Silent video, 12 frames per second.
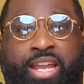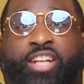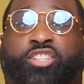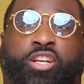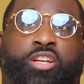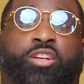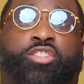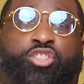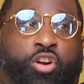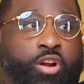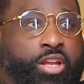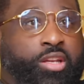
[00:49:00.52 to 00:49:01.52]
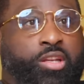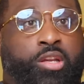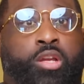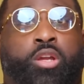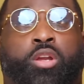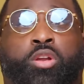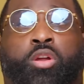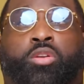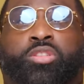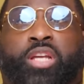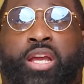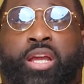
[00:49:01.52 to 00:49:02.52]
the next year and started, you know
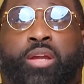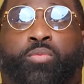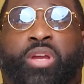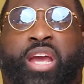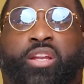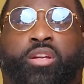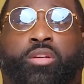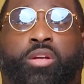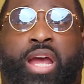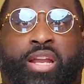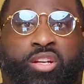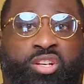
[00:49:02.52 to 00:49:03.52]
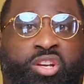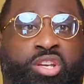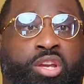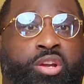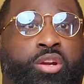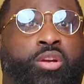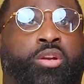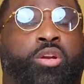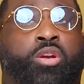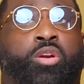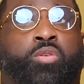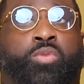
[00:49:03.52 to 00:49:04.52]
what I'm saying? I had a good year
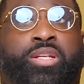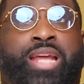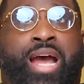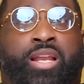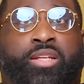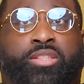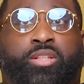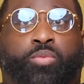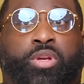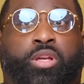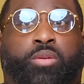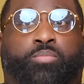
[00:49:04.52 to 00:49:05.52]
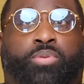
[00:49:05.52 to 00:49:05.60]
with Dallas, and we